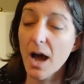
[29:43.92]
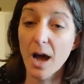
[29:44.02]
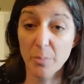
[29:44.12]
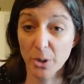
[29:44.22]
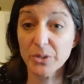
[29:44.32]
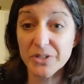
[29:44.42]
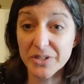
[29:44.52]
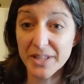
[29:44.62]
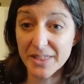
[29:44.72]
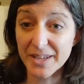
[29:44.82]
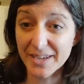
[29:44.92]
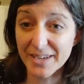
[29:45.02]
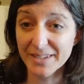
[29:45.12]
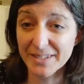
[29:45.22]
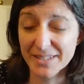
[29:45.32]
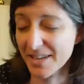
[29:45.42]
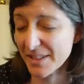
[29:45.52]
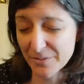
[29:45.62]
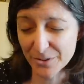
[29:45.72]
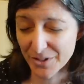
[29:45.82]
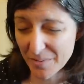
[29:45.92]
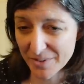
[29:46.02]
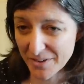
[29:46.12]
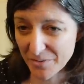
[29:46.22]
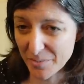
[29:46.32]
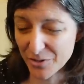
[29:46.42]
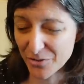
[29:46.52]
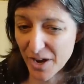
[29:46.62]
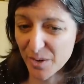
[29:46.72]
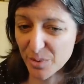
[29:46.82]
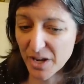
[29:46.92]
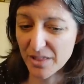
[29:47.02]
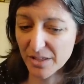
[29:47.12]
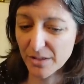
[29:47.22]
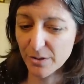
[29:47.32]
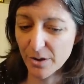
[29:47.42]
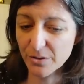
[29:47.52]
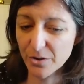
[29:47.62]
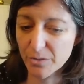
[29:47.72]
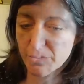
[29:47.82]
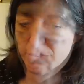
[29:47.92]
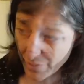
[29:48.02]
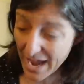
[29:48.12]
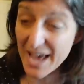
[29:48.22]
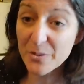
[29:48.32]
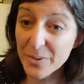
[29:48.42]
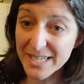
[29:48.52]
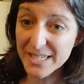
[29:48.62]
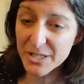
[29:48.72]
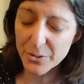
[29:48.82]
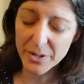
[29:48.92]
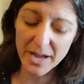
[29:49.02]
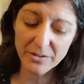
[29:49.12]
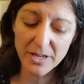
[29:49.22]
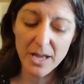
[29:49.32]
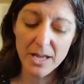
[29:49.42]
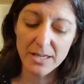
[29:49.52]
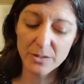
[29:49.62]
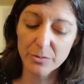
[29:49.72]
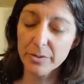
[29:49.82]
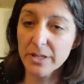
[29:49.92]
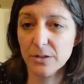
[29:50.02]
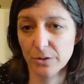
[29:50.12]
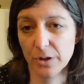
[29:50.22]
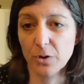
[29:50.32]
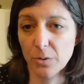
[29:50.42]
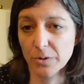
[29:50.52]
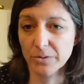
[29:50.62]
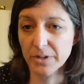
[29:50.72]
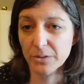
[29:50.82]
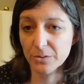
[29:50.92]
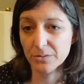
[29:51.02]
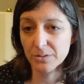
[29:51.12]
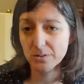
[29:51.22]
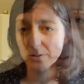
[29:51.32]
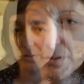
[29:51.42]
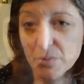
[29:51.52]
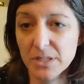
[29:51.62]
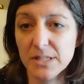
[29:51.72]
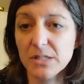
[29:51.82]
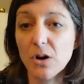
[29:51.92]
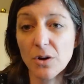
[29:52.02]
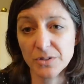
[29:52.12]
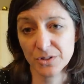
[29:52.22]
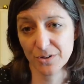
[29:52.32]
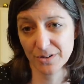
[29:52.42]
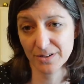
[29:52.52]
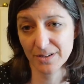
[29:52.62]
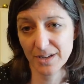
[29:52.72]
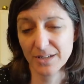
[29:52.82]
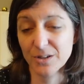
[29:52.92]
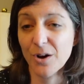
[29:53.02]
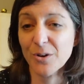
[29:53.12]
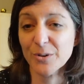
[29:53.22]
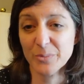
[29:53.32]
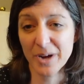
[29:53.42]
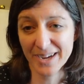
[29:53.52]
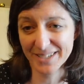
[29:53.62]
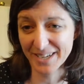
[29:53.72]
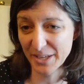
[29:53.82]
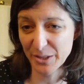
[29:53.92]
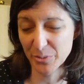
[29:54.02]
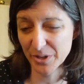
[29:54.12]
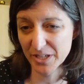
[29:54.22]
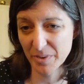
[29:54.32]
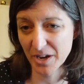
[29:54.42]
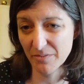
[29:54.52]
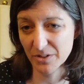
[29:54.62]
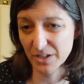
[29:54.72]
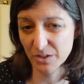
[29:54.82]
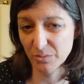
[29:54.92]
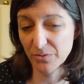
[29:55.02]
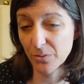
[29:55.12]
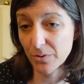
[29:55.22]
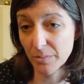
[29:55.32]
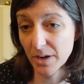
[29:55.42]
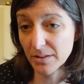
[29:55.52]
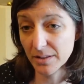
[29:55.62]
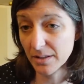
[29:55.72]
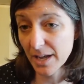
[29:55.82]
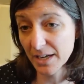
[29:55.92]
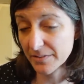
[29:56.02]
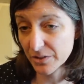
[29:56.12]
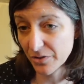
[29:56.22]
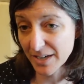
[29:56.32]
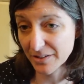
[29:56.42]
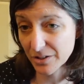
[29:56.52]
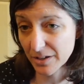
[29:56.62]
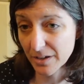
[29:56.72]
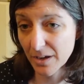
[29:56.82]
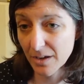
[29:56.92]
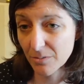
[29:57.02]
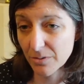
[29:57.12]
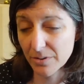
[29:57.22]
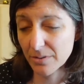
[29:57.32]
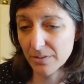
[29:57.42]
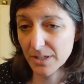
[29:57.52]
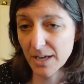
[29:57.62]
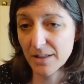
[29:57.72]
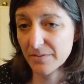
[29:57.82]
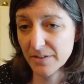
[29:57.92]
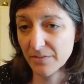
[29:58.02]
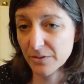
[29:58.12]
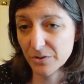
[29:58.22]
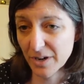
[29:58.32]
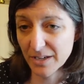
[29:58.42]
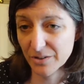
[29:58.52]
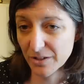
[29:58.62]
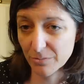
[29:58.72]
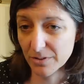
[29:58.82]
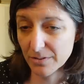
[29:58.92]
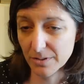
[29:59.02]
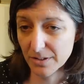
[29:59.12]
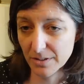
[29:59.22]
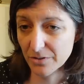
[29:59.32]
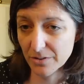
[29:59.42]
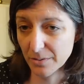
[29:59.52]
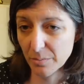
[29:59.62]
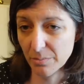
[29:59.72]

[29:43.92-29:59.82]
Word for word: I personally think, and it's not the first time it's ever been tried, but I think the long-term path we need to go down is we really need to look at Goldwater-Nichols, because this all started, and it all goes back, and I can loop it into my conversation before about like the lack of a strategy. Well, the death of naval strategy was essentially